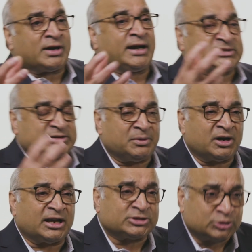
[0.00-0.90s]

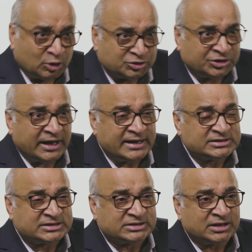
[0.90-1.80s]
customer
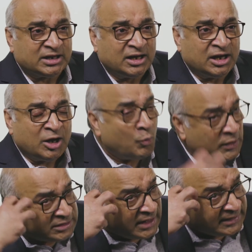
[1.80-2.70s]
associates
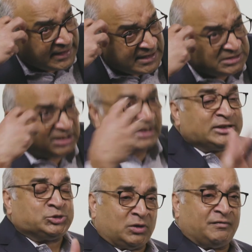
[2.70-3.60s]
with that
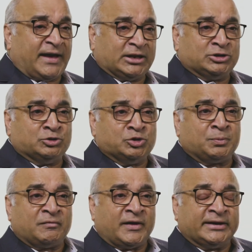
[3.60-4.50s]
intellectual value you
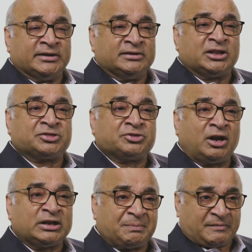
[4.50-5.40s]
provided, the
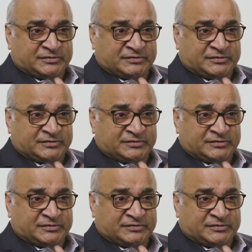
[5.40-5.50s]
thought up of